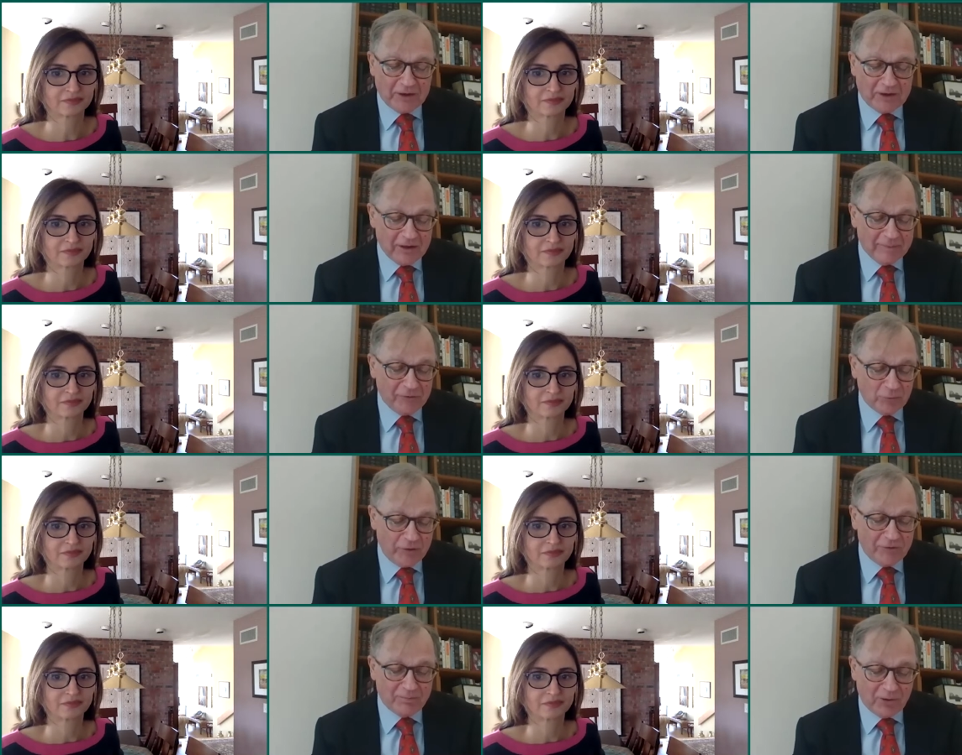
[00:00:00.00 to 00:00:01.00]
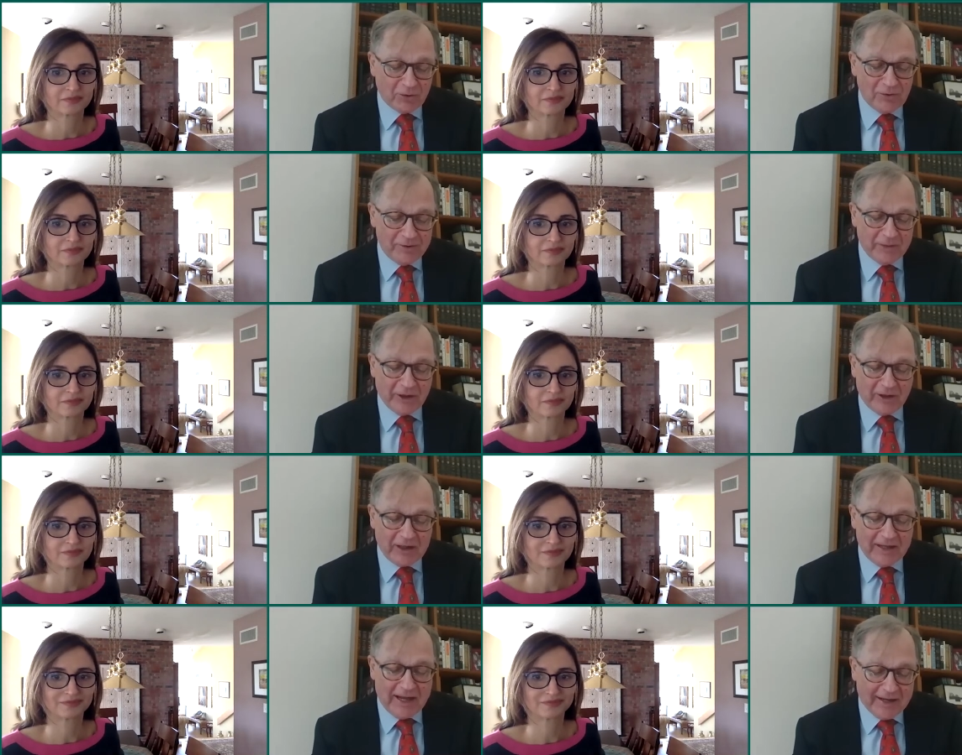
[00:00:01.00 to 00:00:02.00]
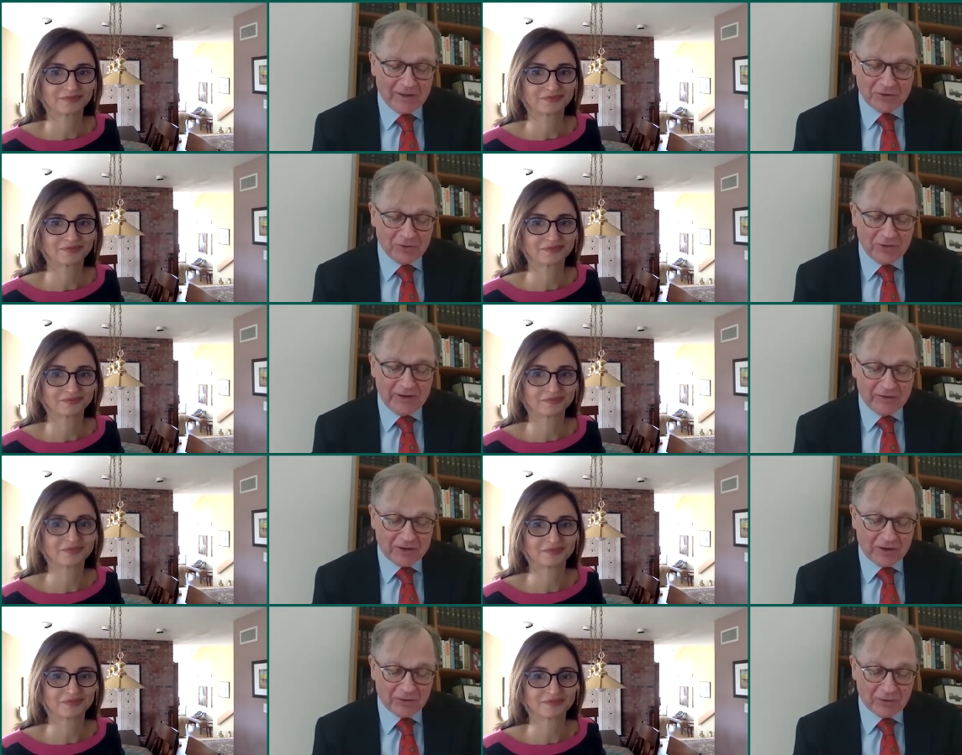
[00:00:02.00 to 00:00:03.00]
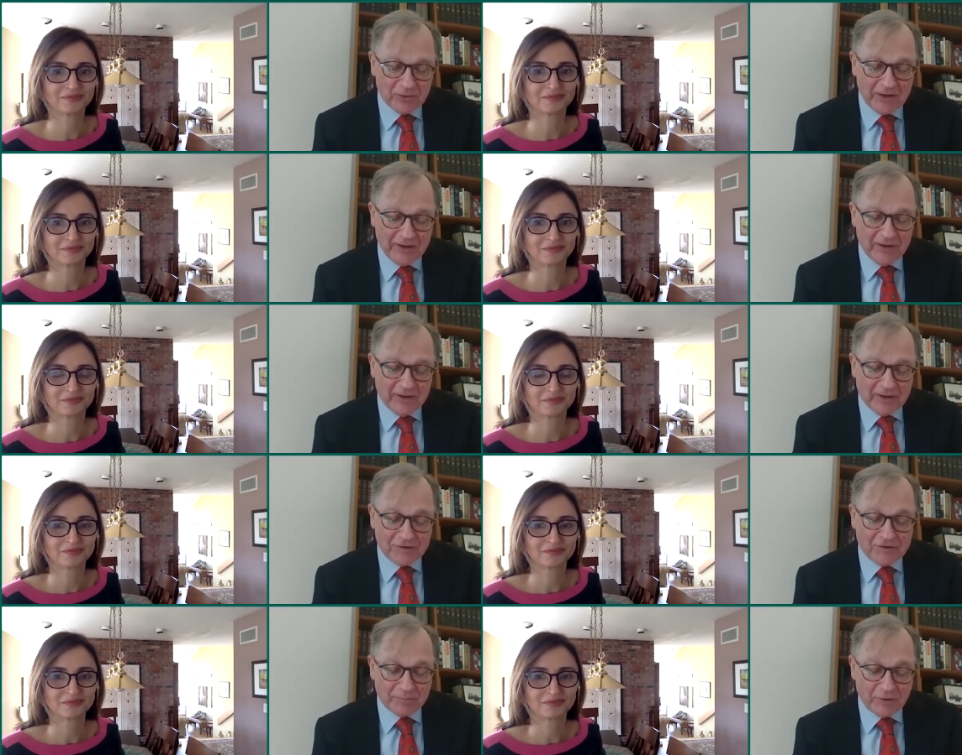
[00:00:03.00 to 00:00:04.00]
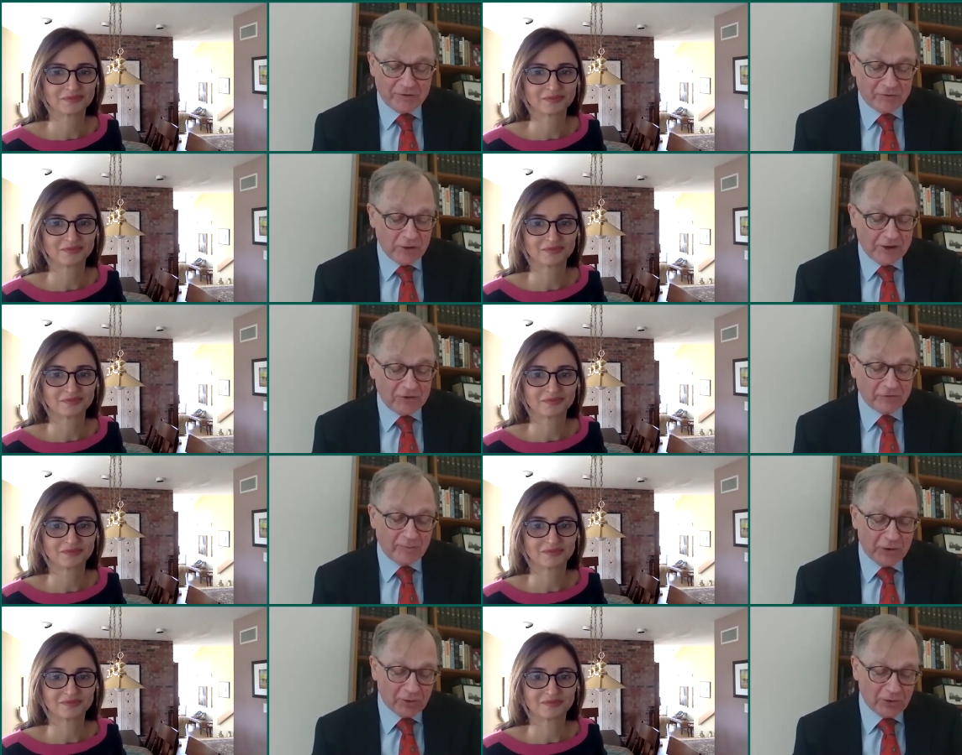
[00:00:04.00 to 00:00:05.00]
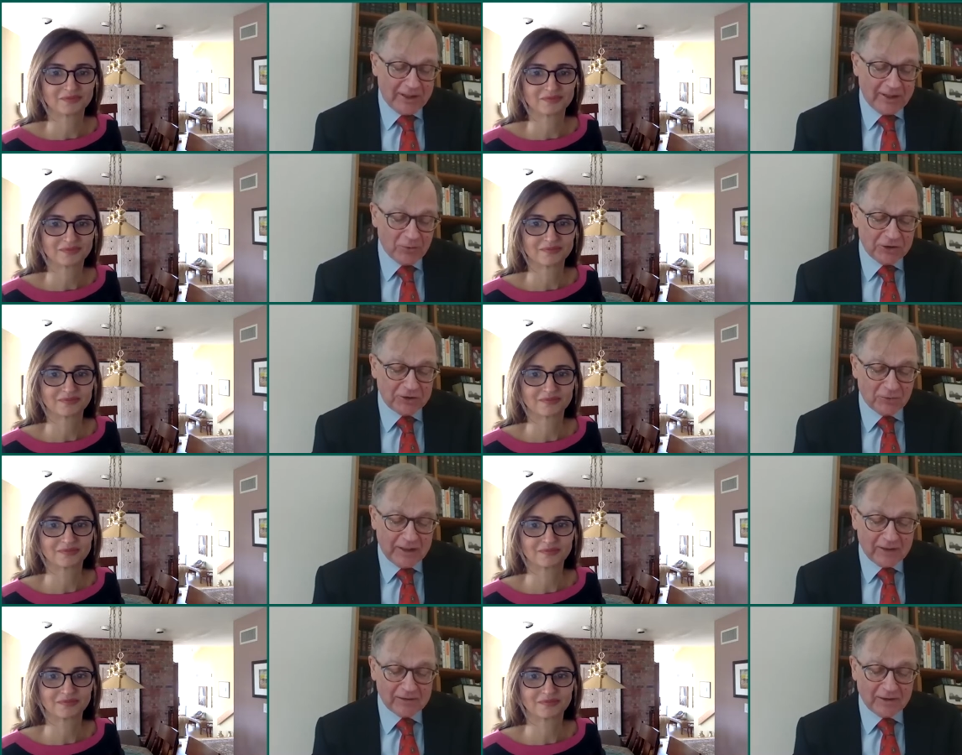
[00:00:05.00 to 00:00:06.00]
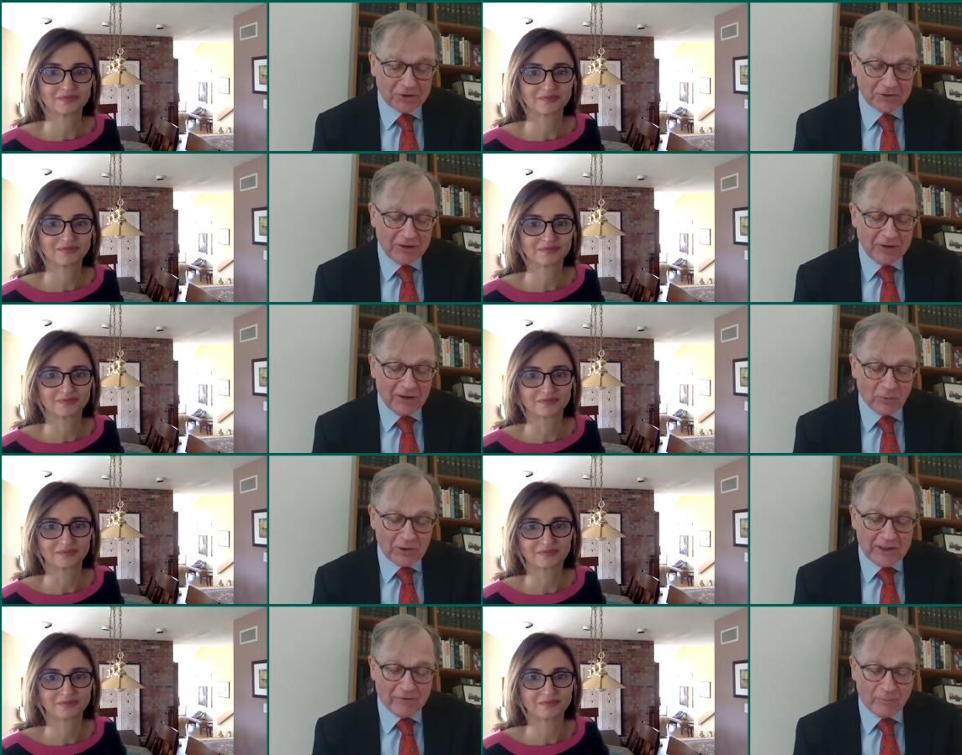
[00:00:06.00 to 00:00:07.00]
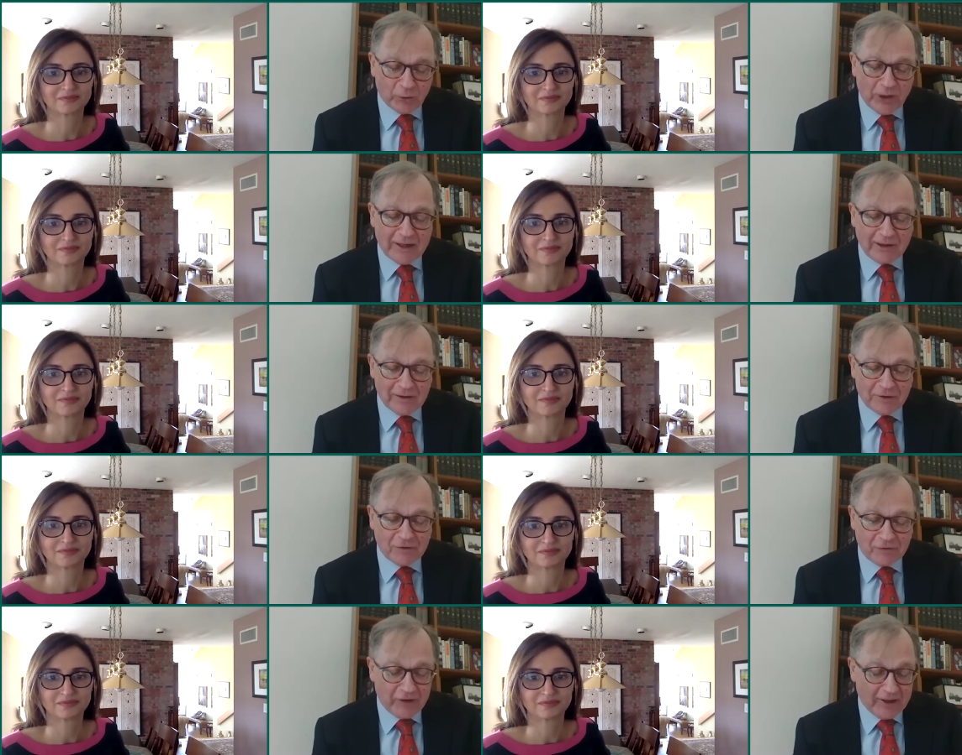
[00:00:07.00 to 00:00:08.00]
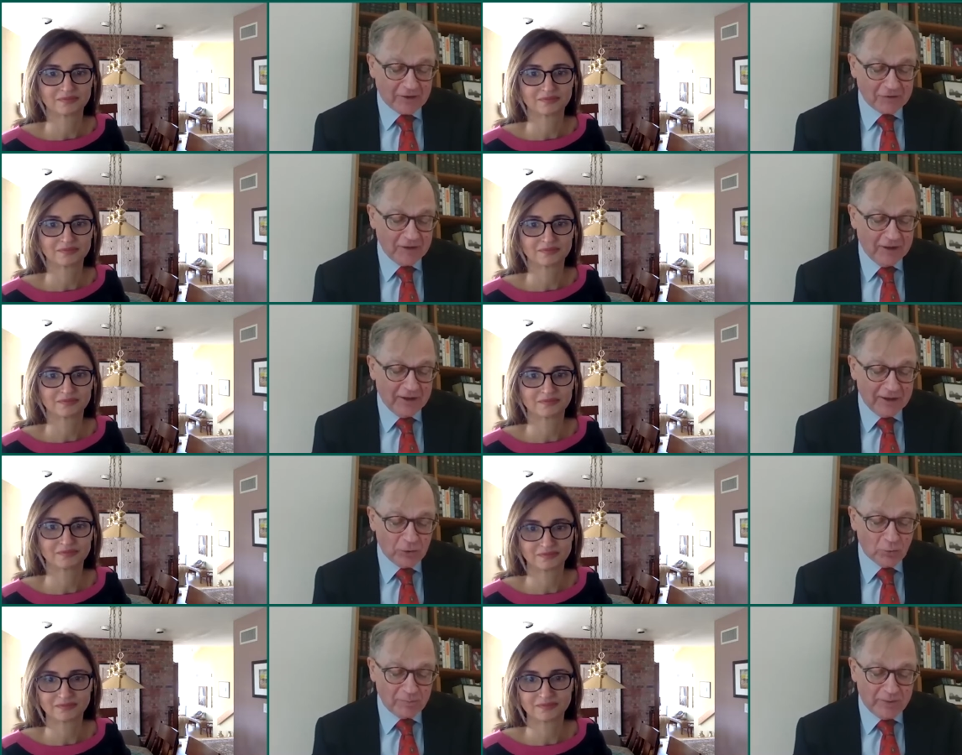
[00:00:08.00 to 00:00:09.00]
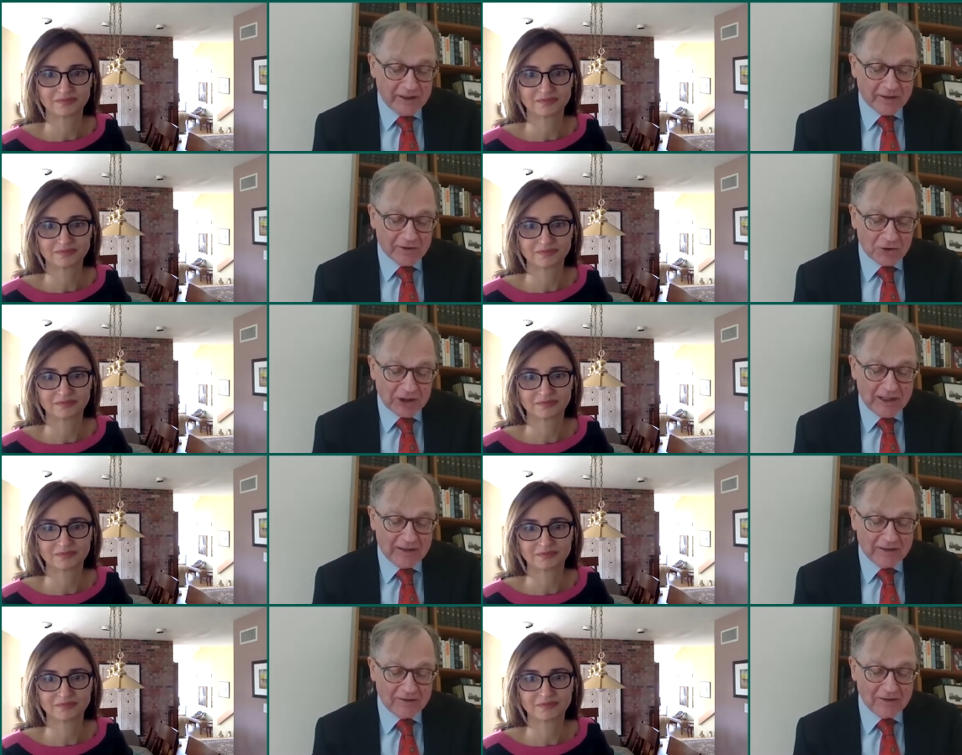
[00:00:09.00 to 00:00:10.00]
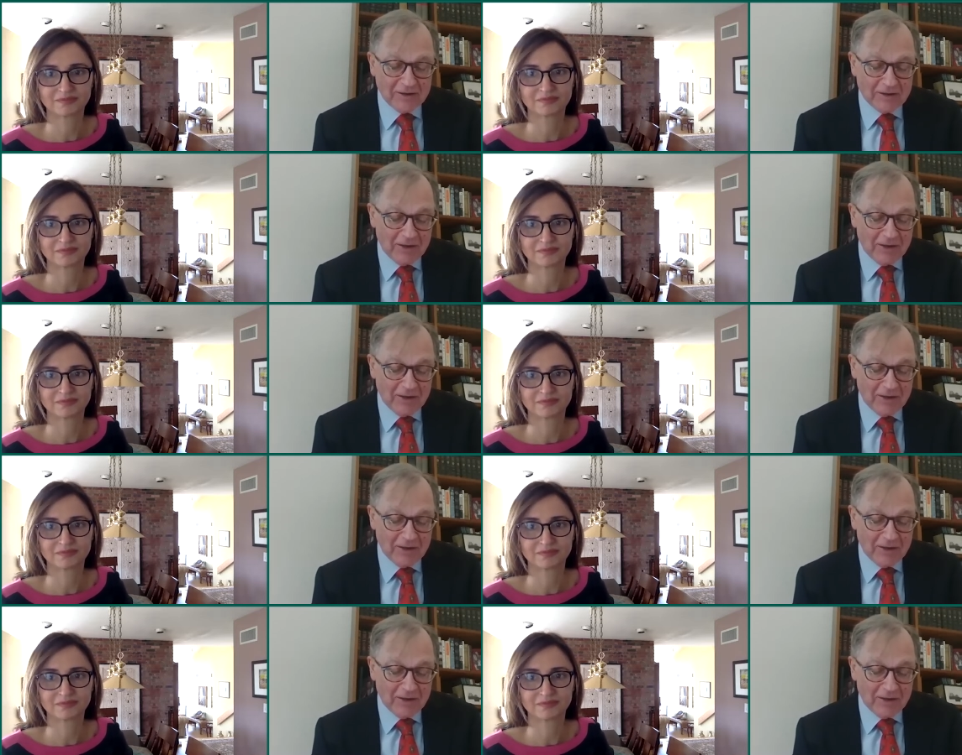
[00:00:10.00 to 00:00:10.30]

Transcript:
Speaker 1: it comes with the bold American attitude in tow. A simple switch from your language to English will have miraculous effects. You will be unchained.